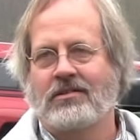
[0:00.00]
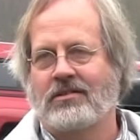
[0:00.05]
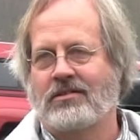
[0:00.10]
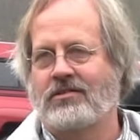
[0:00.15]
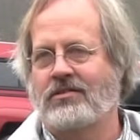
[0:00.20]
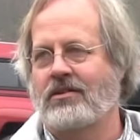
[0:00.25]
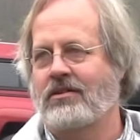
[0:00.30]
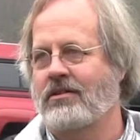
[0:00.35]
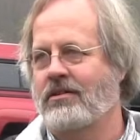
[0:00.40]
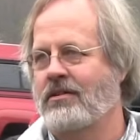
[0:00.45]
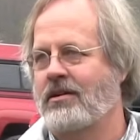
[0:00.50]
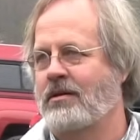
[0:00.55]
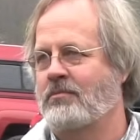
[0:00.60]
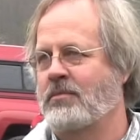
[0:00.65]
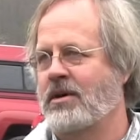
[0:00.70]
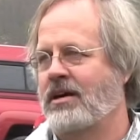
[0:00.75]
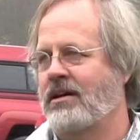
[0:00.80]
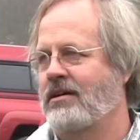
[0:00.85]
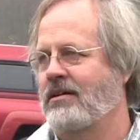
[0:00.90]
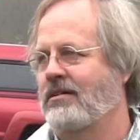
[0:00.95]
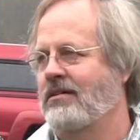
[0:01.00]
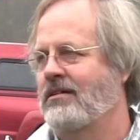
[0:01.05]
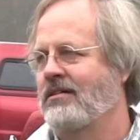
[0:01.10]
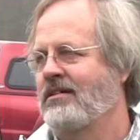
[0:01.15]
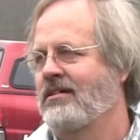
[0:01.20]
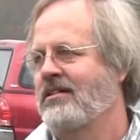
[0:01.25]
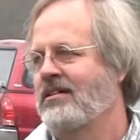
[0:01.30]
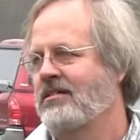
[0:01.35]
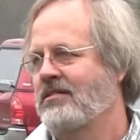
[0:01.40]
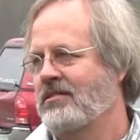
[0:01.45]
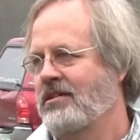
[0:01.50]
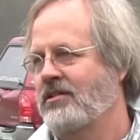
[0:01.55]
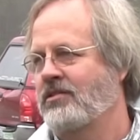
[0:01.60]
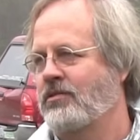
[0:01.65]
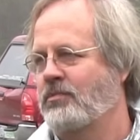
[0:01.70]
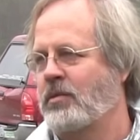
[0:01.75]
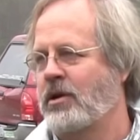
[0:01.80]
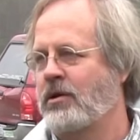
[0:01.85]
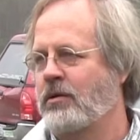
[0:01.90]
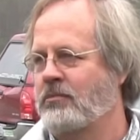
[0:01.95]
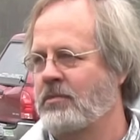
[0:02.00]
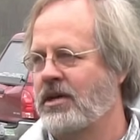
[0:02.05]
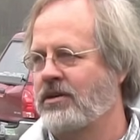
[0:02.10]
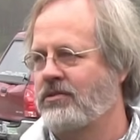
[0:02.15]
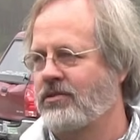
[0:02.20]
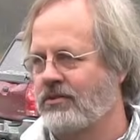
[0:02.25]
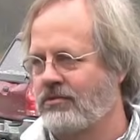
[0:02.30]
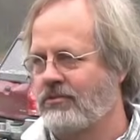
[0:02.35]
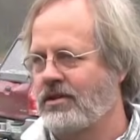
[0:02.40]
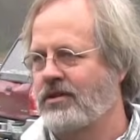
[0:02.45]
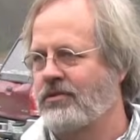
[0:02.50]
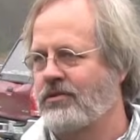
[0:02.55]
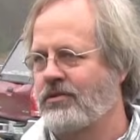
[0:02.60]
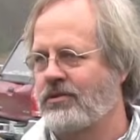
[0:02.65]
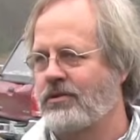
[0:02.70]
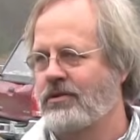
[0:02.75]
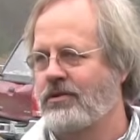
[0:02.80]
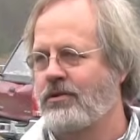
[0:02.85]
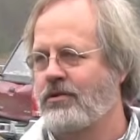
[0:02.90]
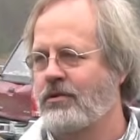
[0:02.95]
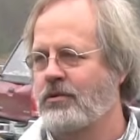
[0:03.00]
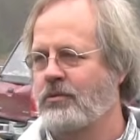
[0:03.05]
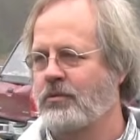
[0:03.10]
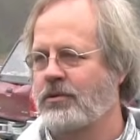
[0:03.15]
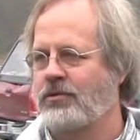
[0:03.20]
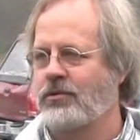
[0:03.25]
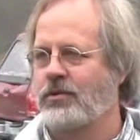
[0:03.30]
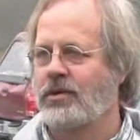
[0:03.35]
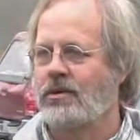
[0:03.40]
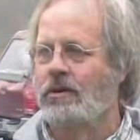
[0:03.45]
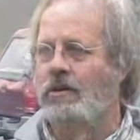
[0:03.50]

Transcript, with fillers: stuck it on my experimental retort at home, which we